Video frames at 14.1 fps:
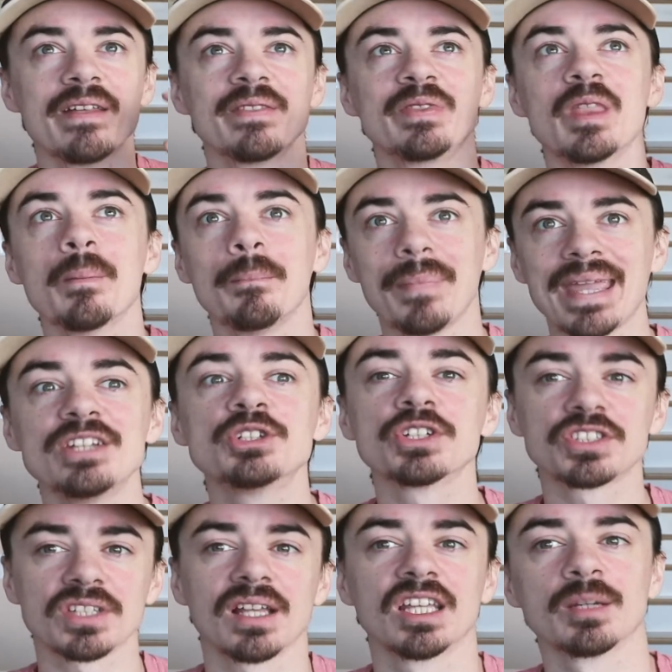the major
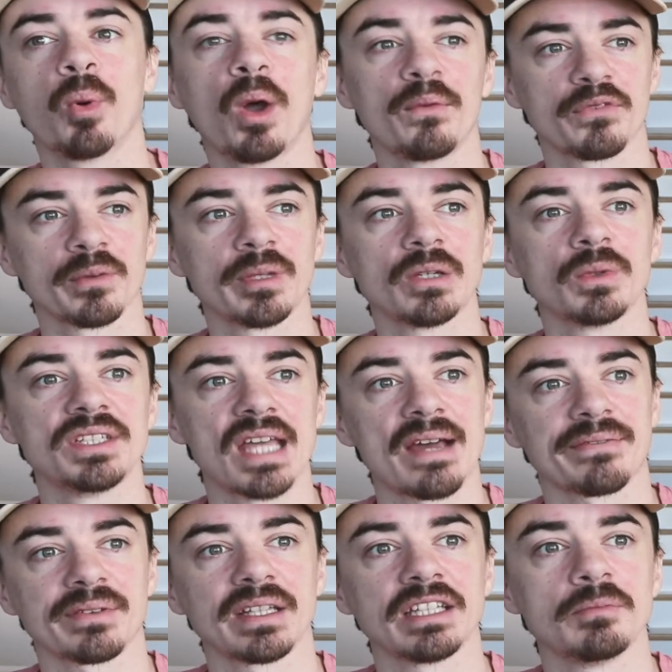selling point for me would
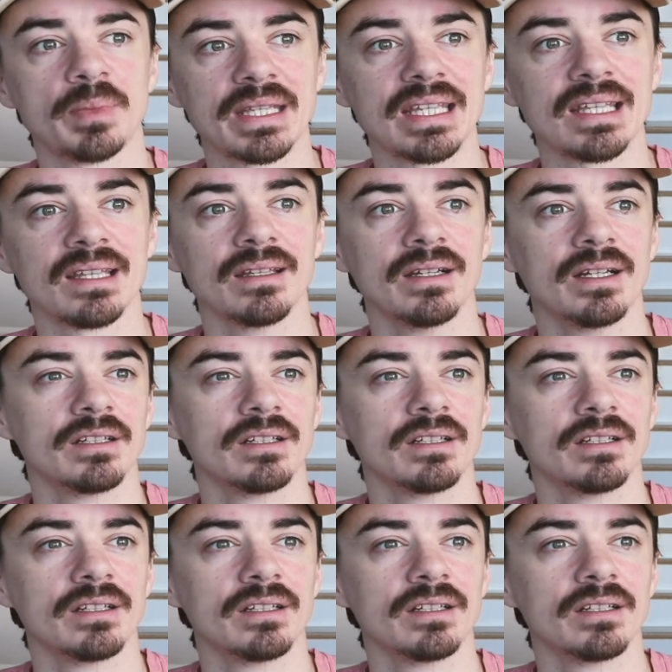definitely be